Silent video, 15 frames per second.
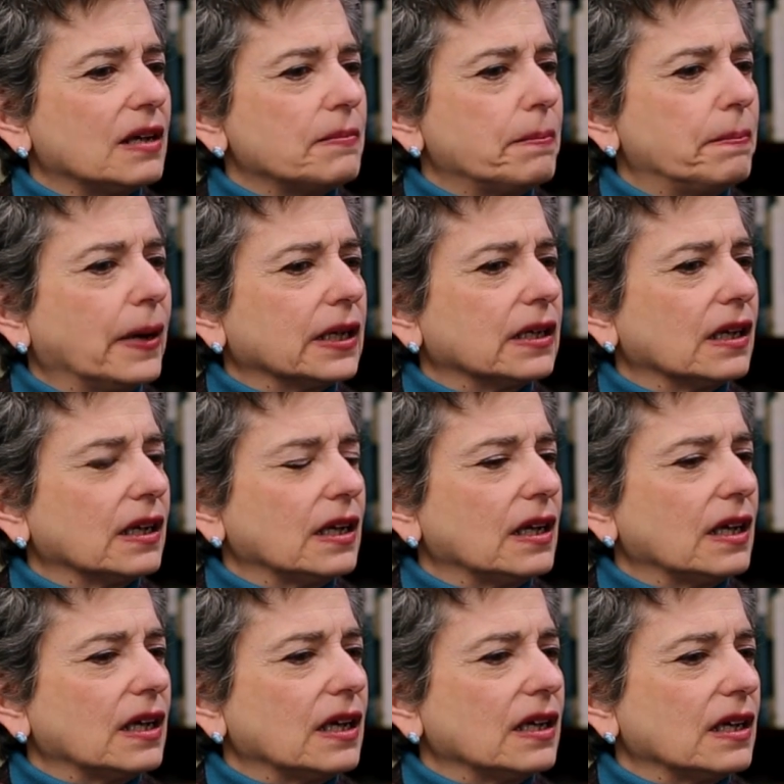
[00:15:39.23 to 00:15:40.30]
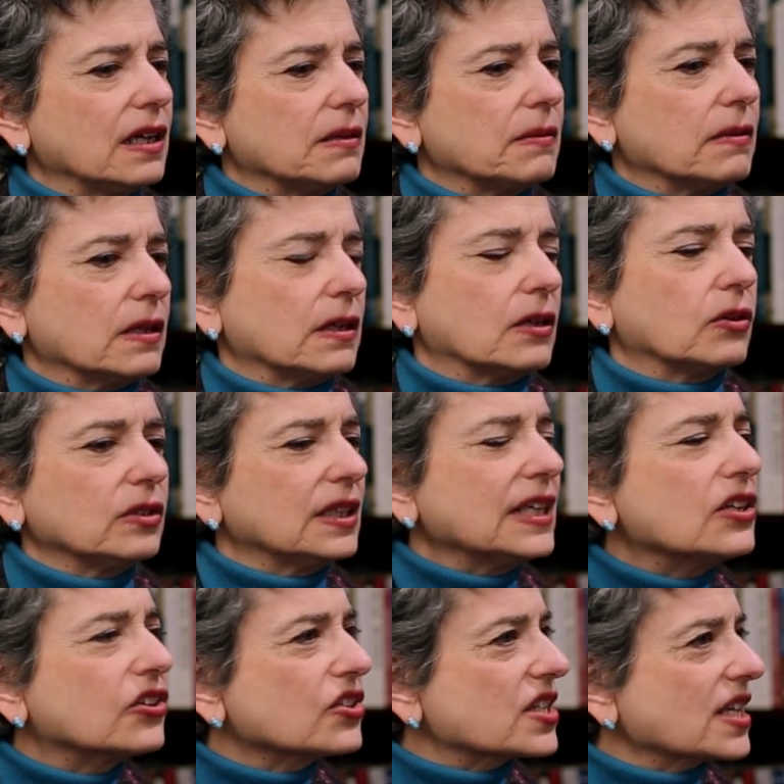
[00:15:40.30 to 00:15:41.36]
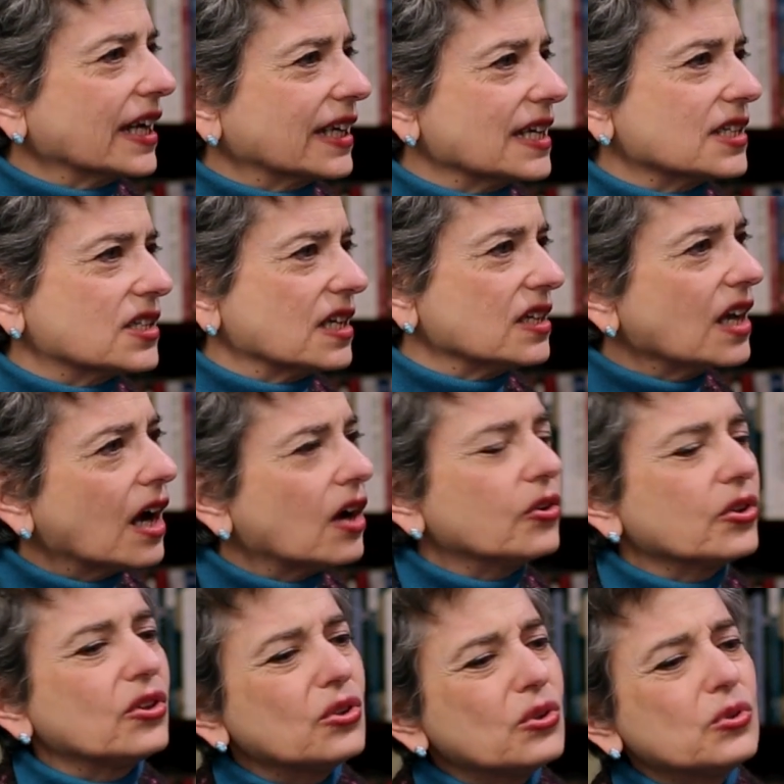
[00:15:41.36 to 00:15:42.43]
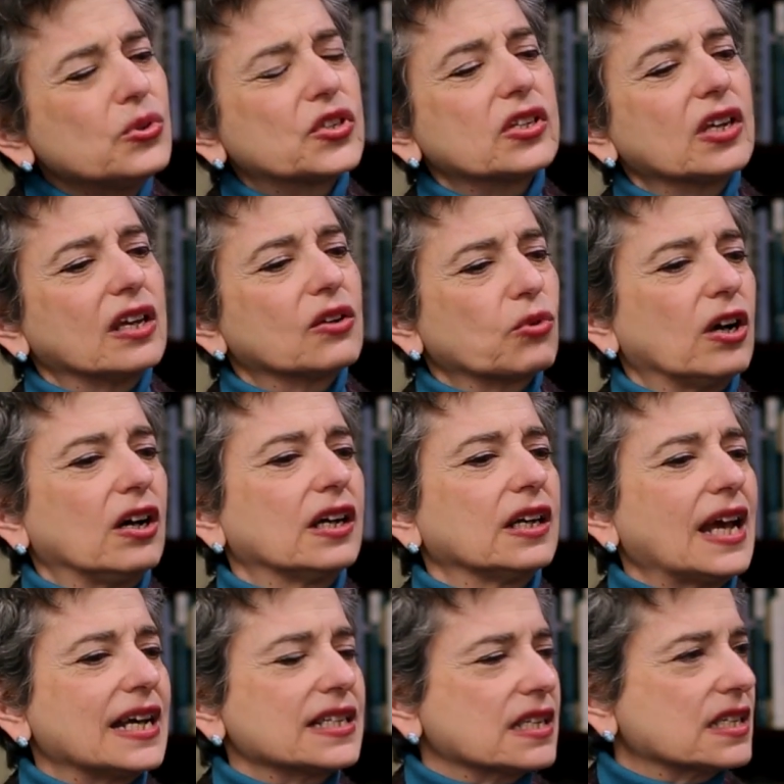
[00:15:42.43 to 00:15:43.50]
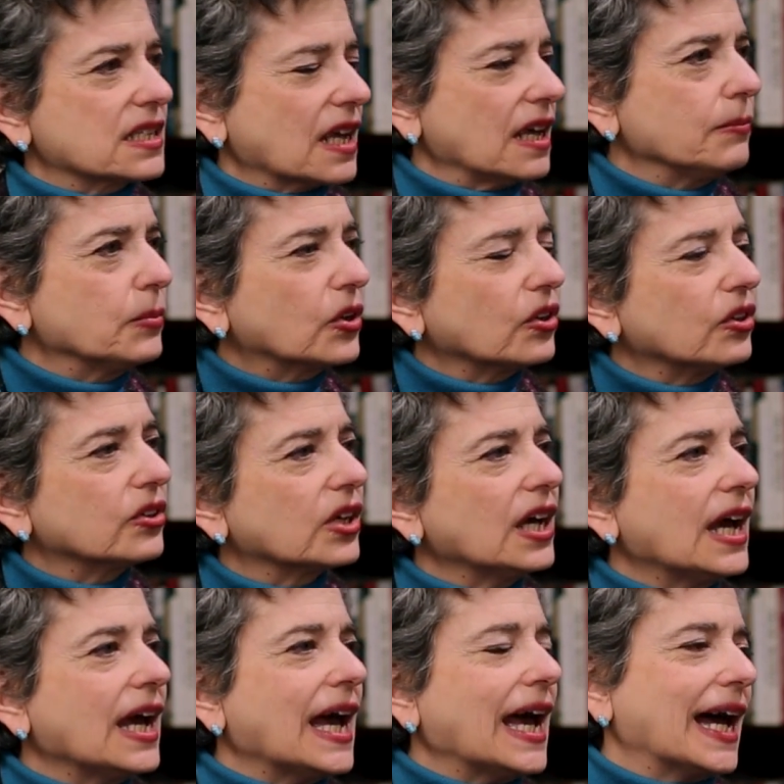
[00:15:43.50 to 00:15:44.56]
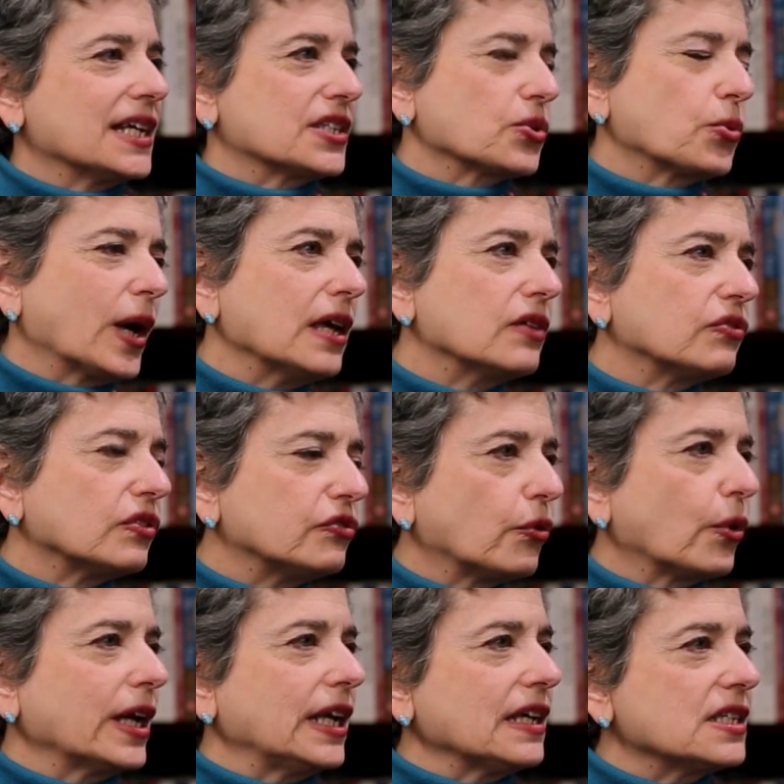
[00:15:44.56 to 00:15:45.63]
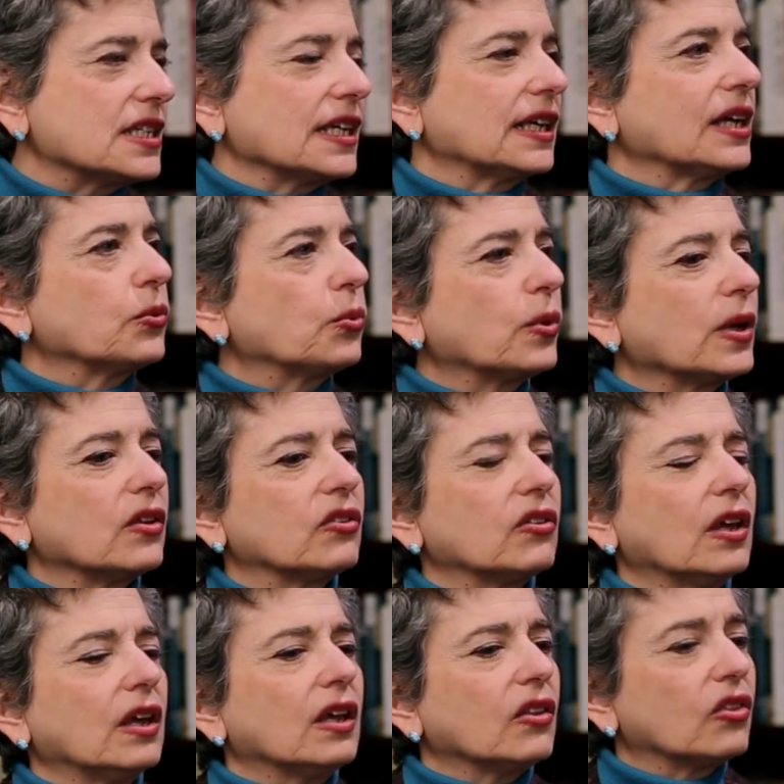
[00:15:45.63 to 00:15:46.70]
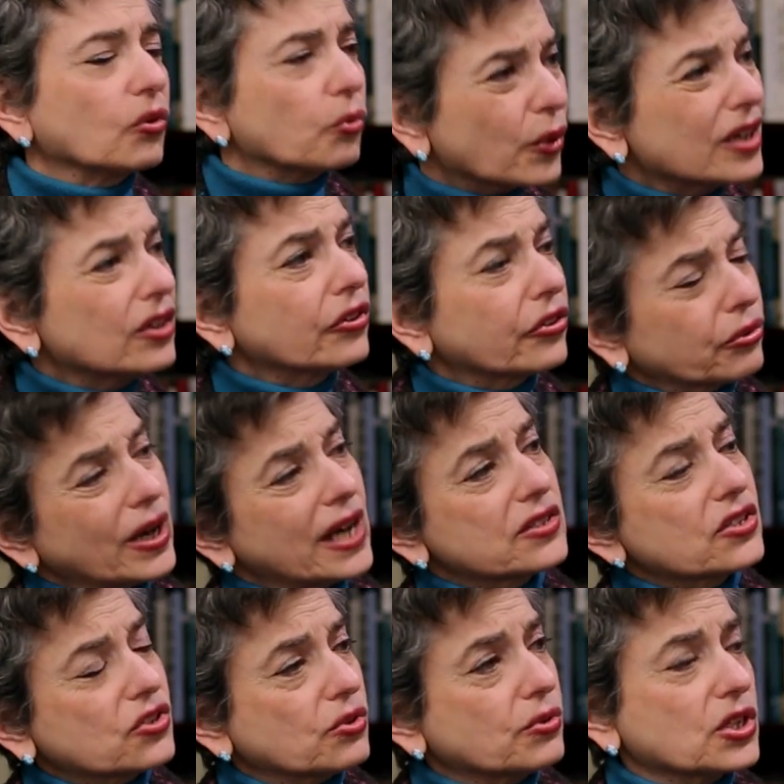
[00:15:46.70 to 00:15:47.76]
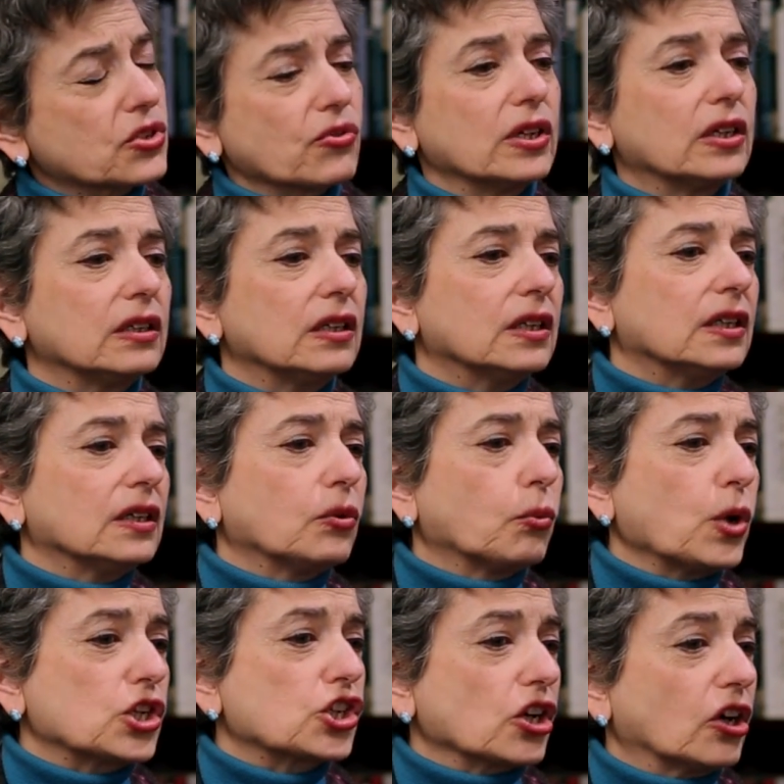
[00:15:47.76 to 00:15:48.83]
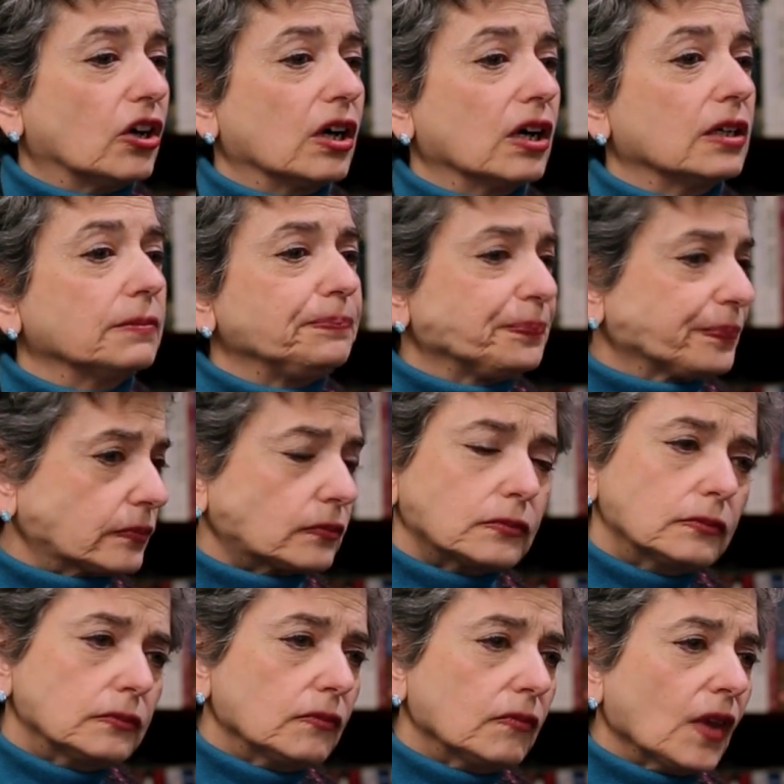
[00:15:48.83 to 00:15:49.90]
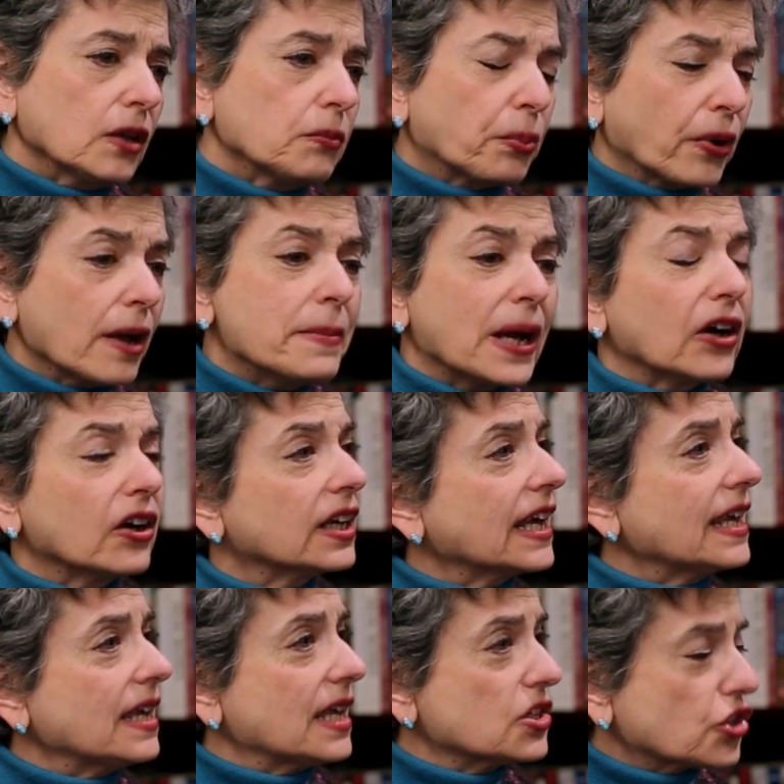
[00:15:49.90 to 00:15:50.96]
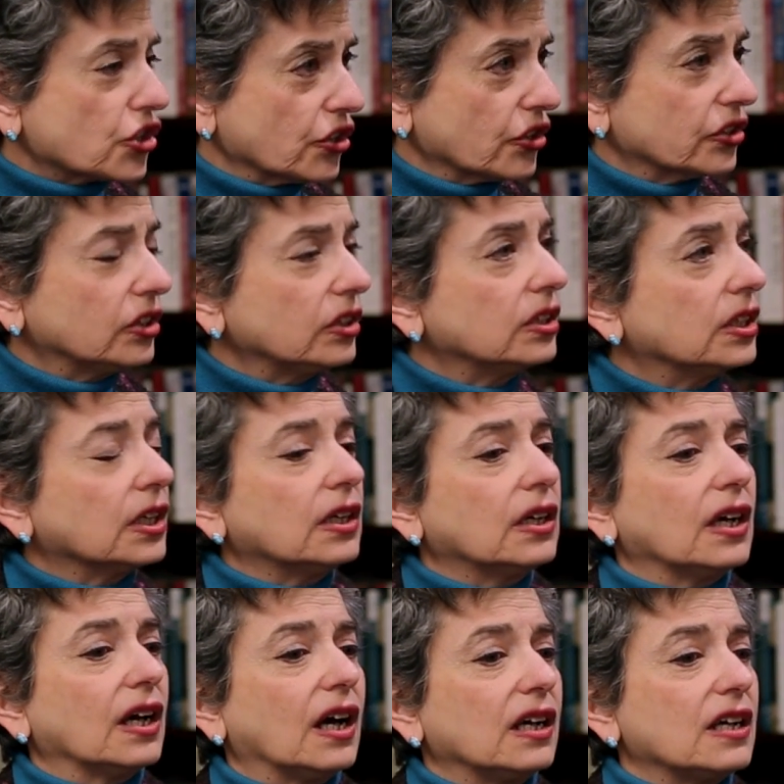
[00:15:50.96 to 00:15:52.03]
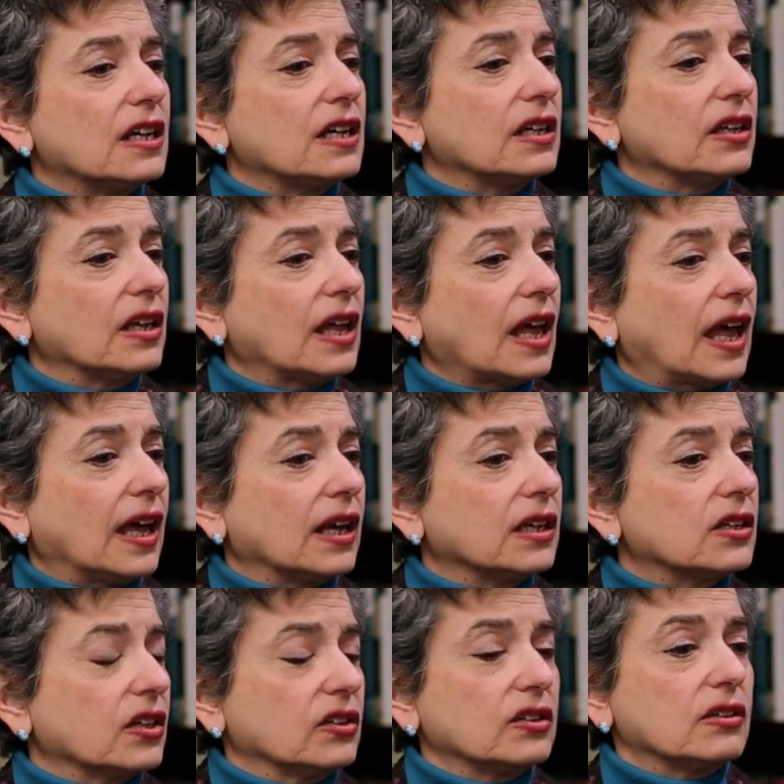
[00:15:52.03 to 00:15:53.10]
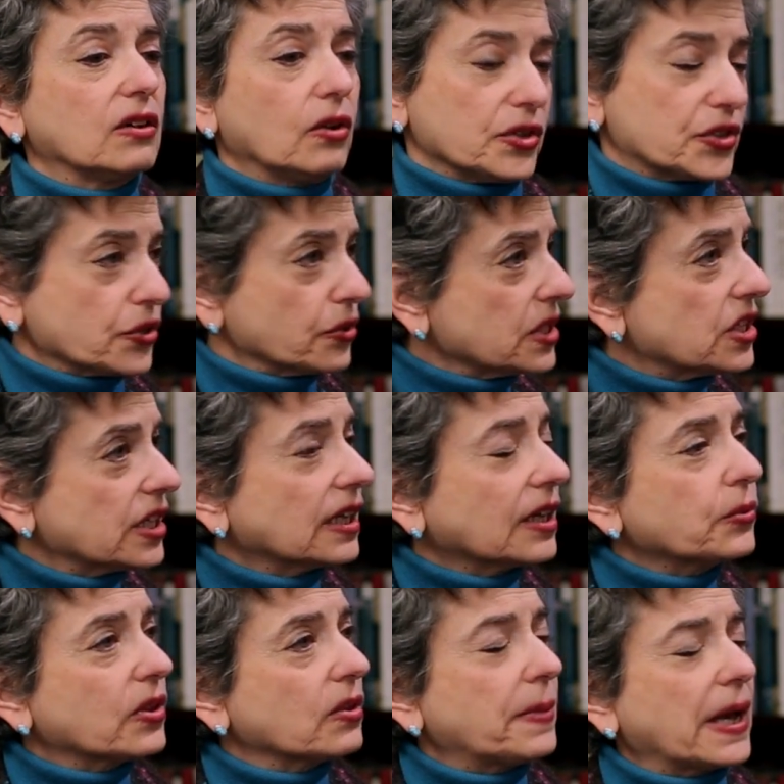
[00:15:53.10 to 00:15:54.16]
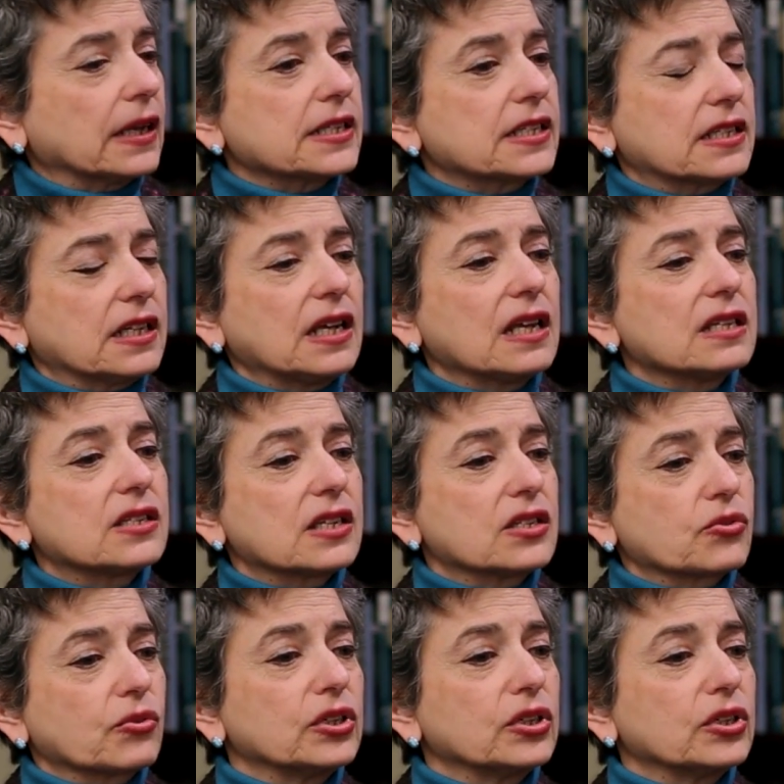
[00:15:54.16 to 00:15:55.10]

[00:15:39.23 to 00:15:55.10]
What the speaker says: But leaders like Netanyahu use Iran as a scapegoat, as a way of avoiding dealing with the real threats to Israel, which are primarily internal, and also in dealing with the Palestinians,